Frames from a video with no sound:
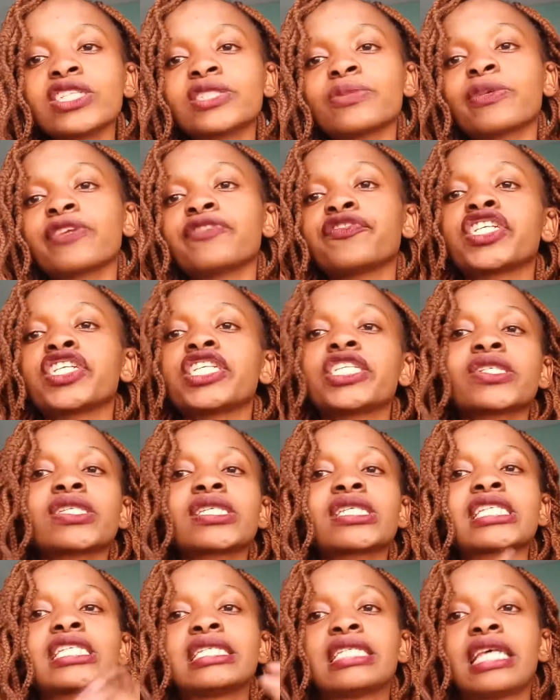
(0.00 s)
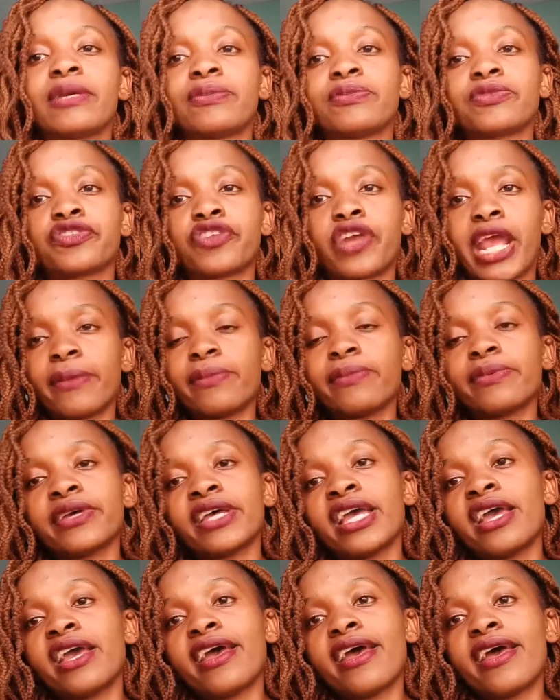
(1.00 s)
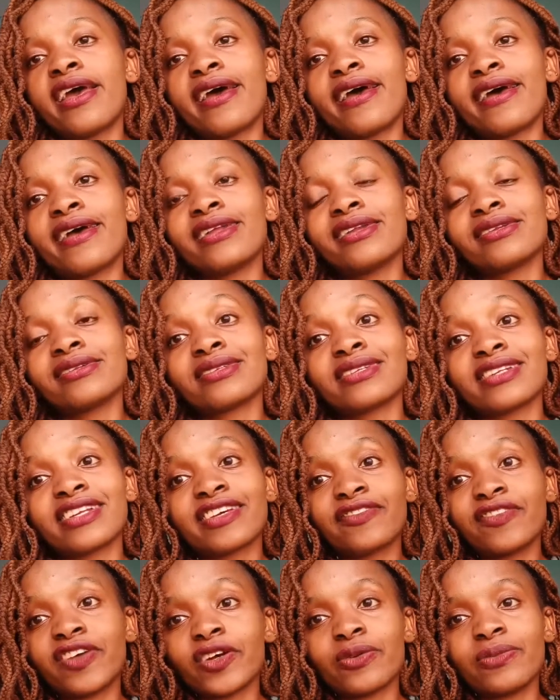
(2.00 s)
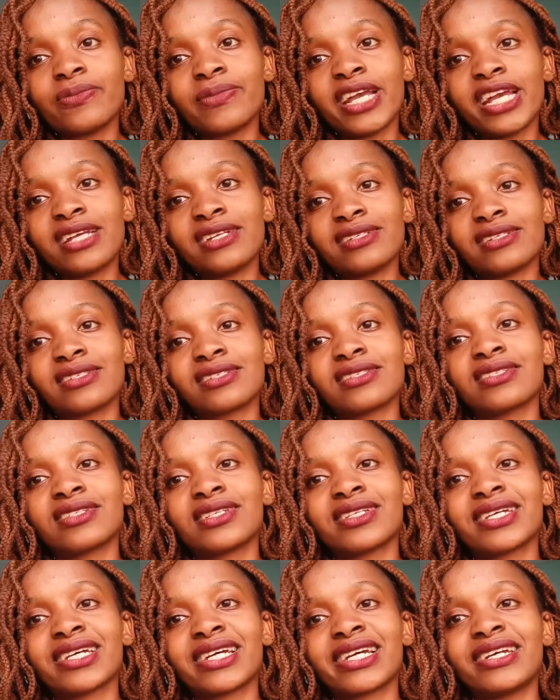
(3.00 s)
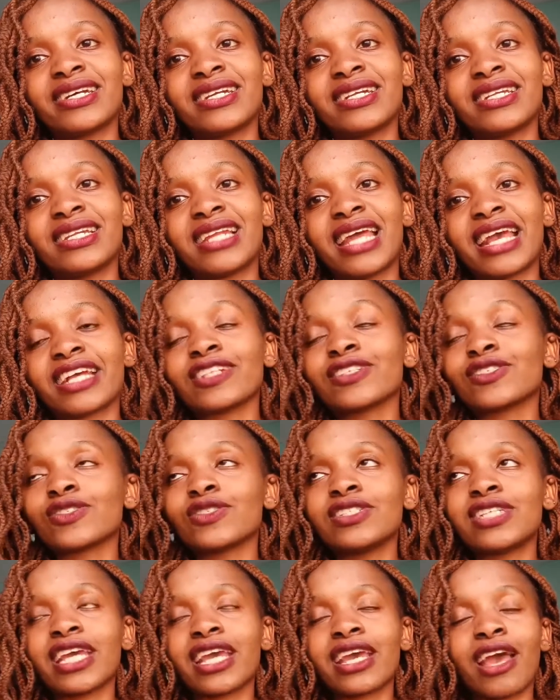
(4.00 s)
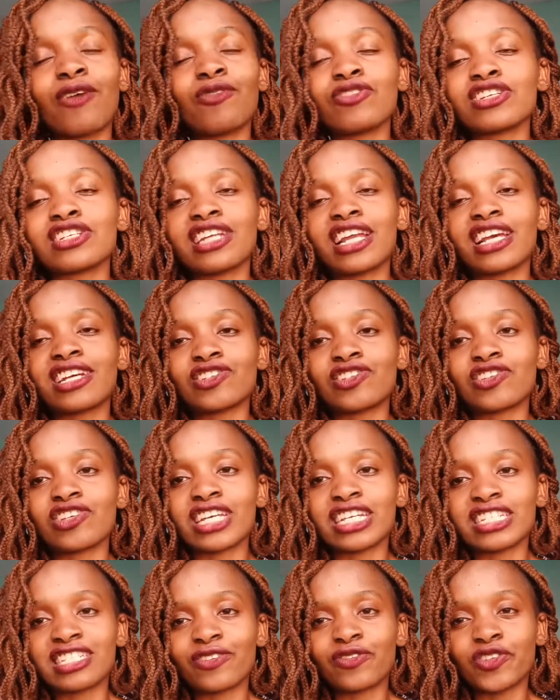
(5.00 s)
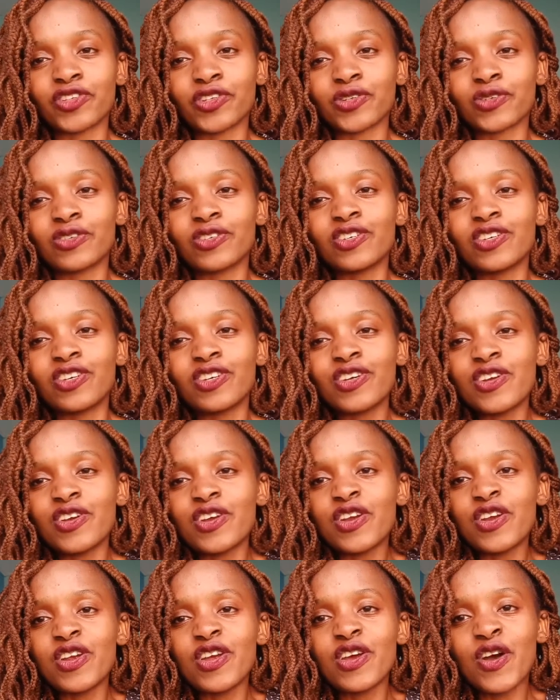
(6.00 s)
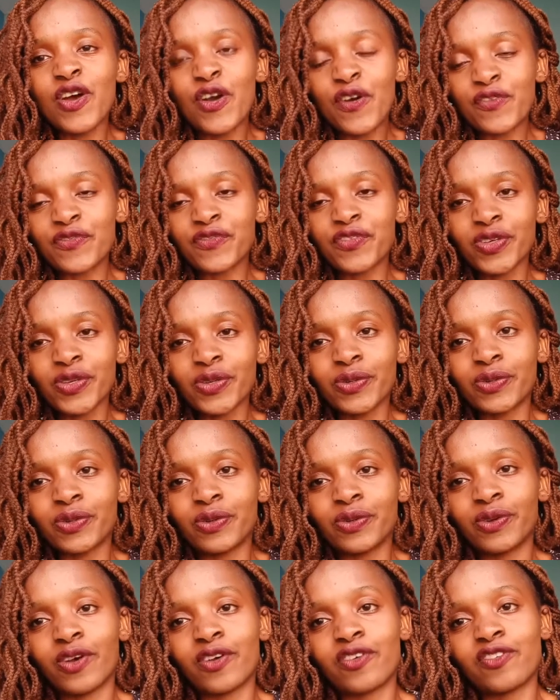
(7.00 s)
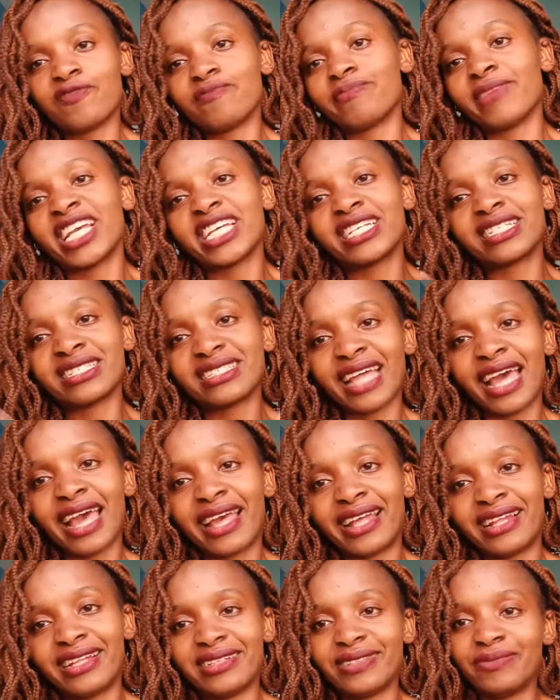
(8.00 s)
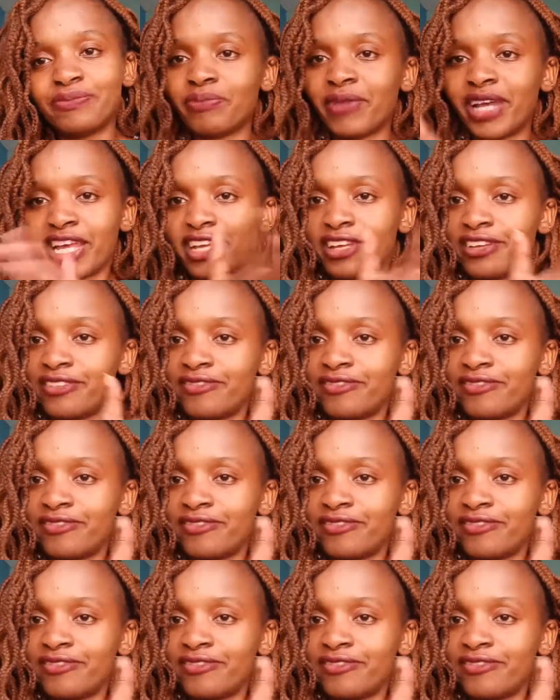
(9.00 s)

watch my videos, subscribe, and leave a comment. Like today, I would like to get a view of my style,